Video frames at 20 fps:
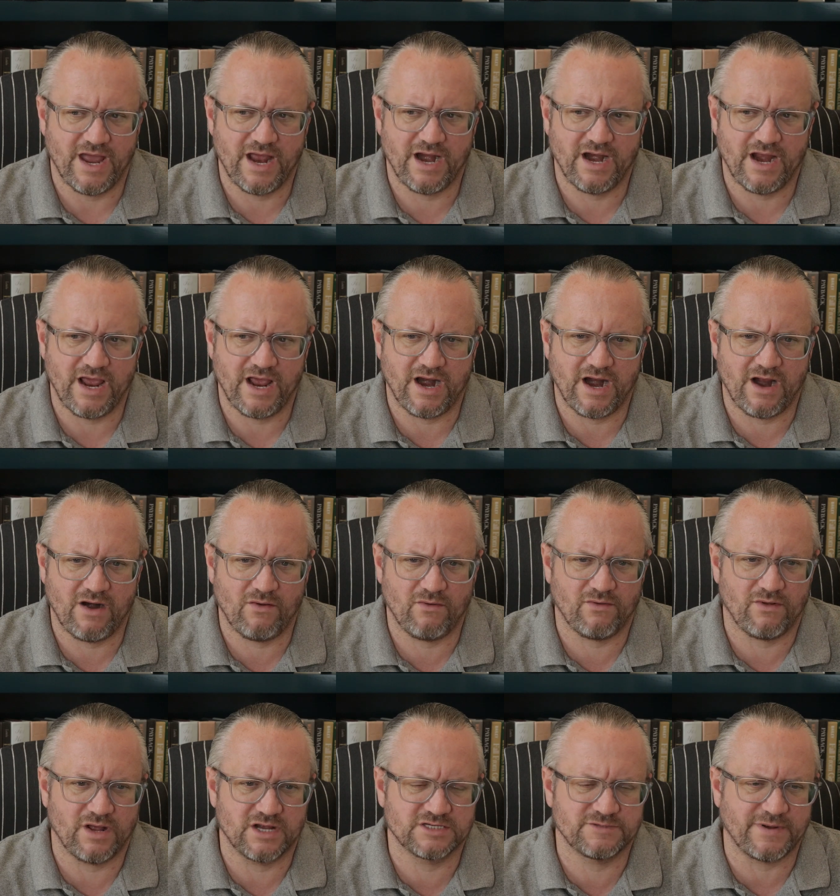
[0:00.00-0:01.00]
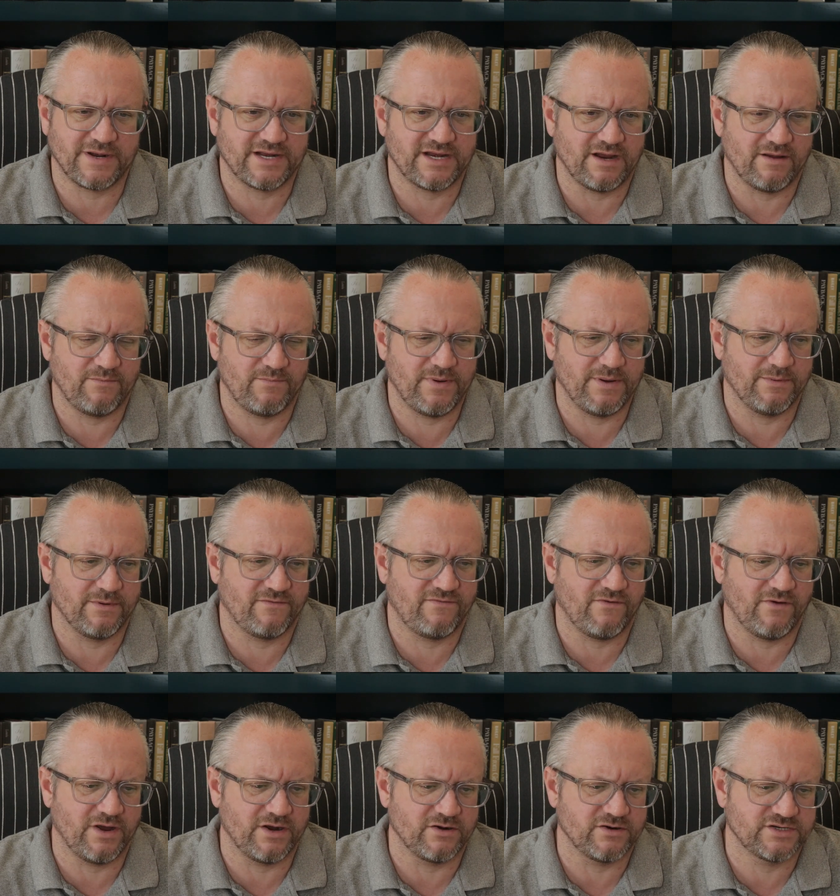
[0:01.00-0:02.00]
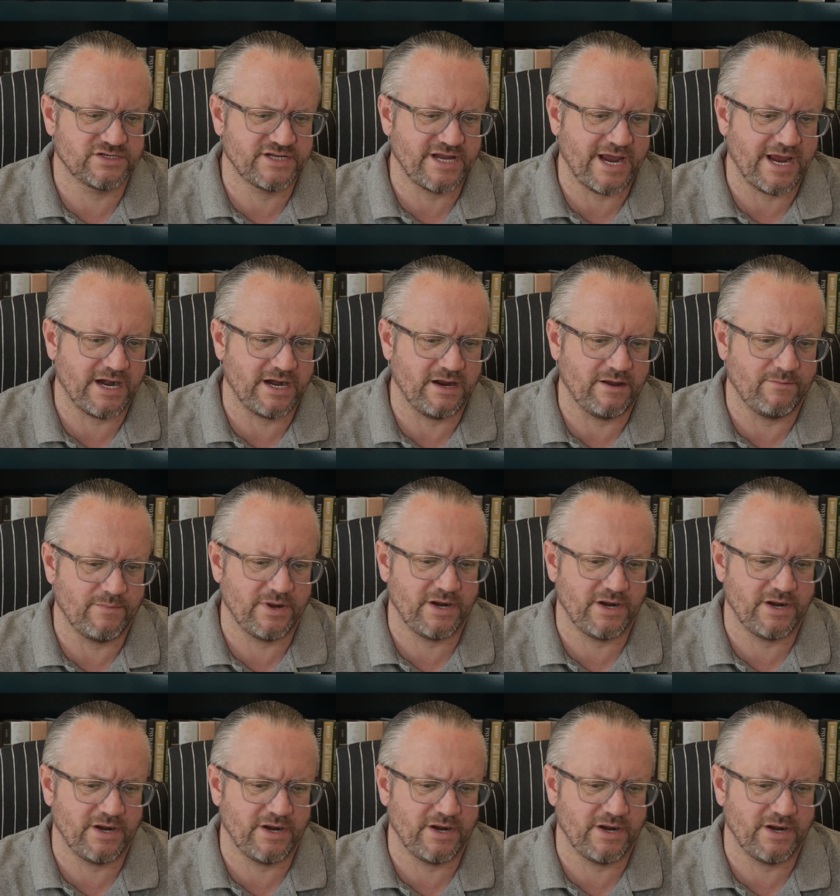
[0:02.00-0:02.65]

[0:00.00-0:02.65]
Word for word: and I don't expect people to fully understand it,